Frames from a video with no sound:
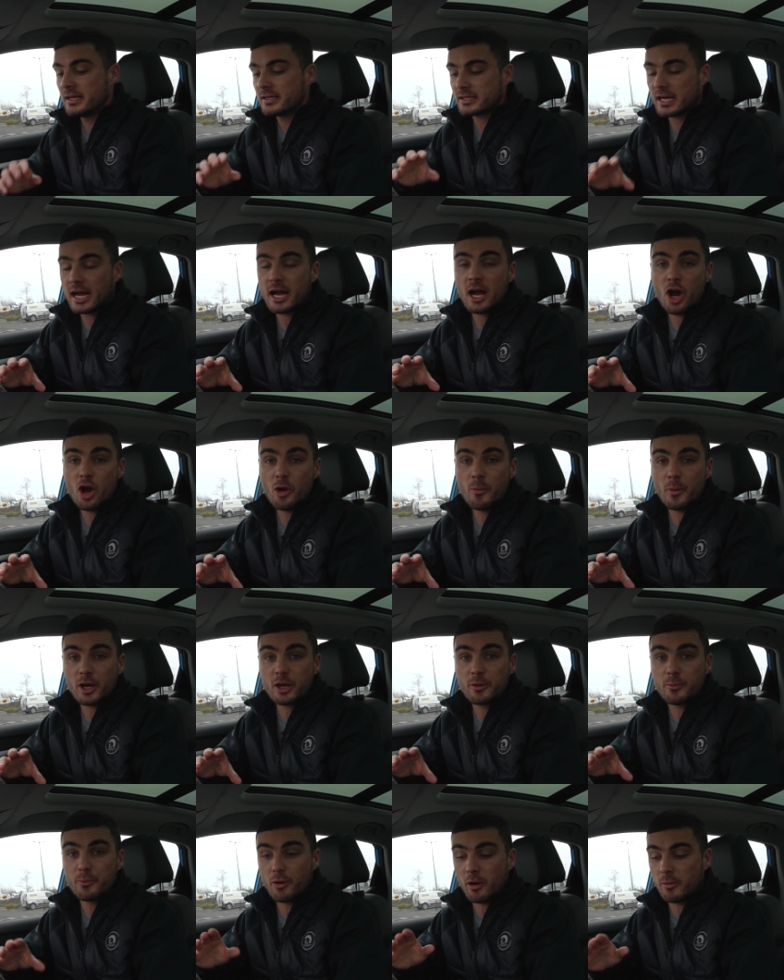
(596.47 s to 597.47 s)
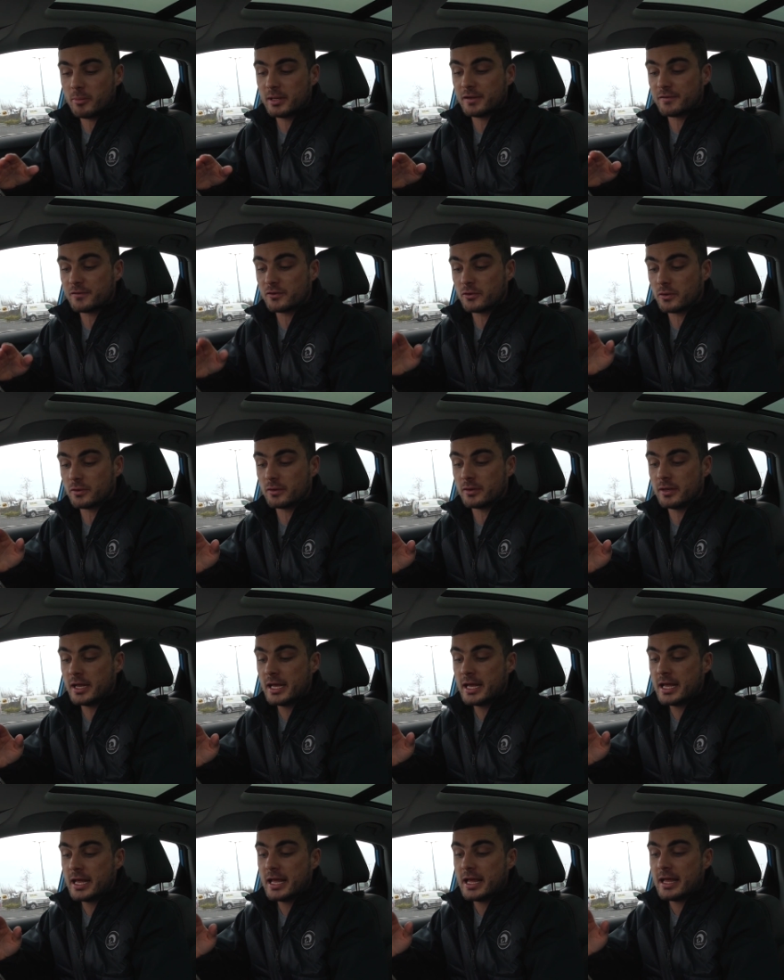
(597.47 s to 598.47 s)
So at home I could probably have done
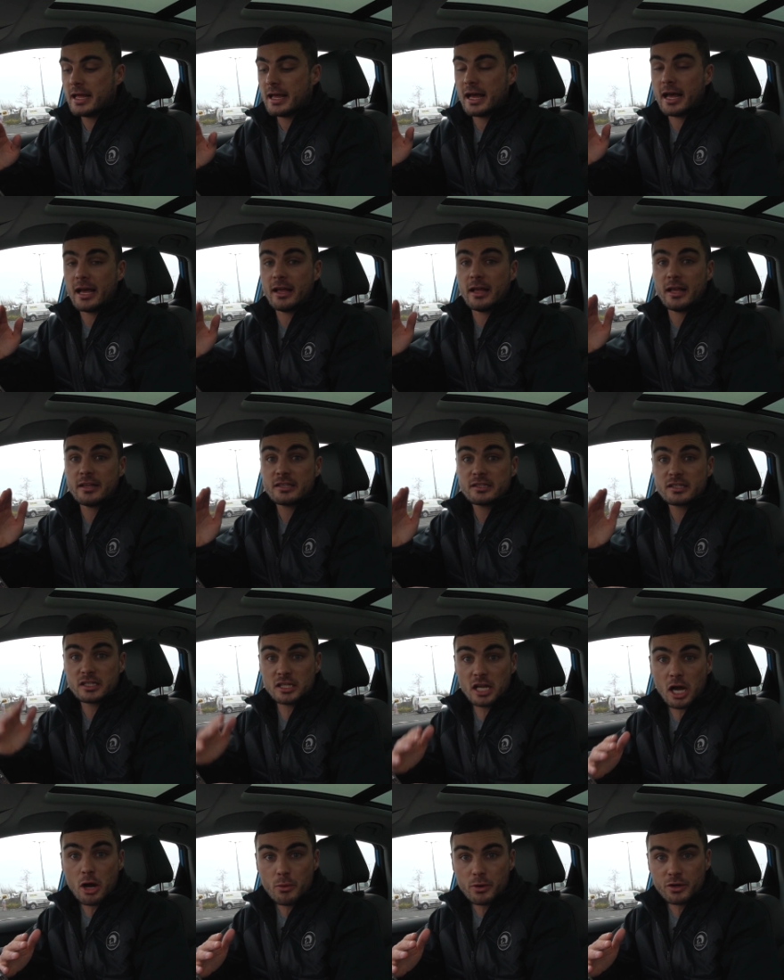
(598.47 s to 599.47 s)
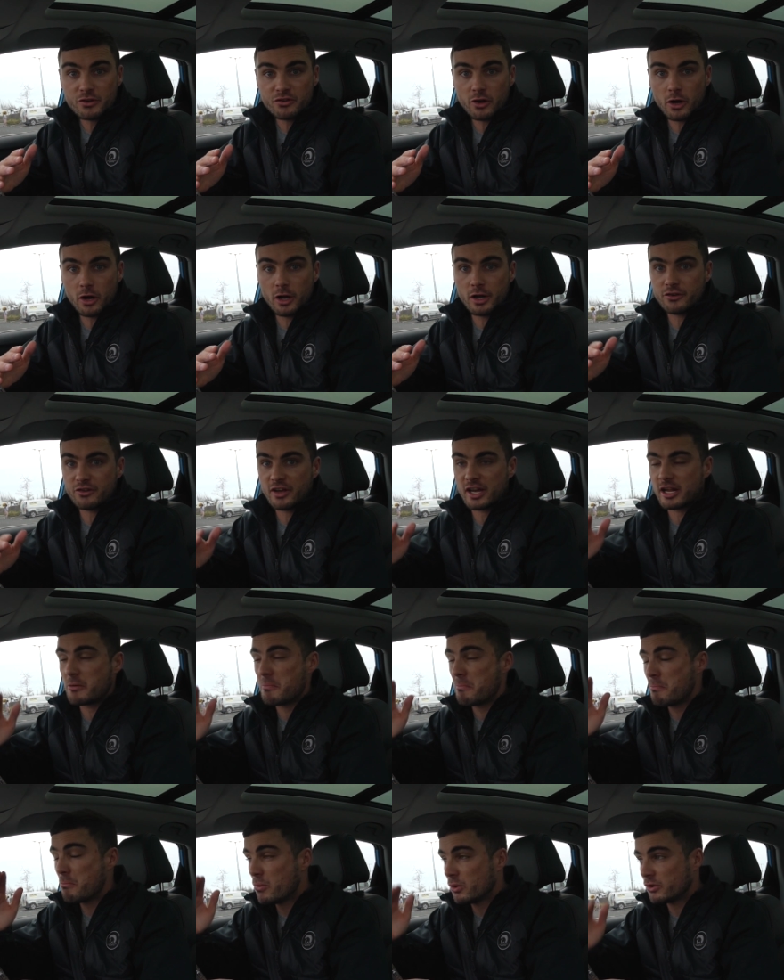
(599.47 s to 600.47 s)
a slower charge at a
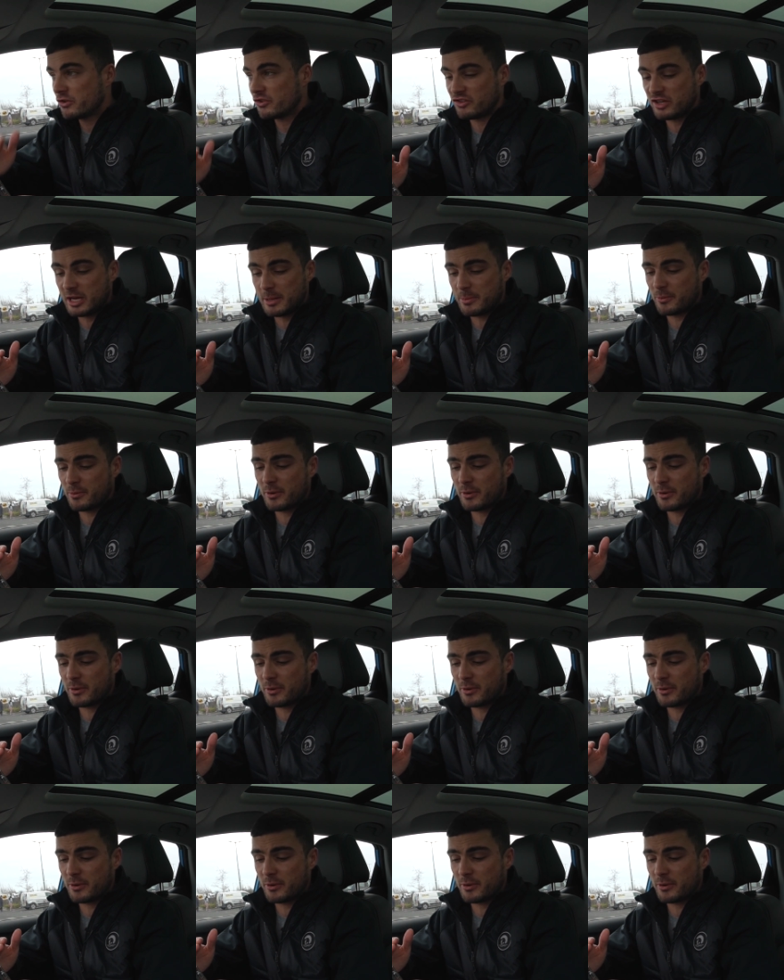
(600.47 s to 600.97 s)
much cheaper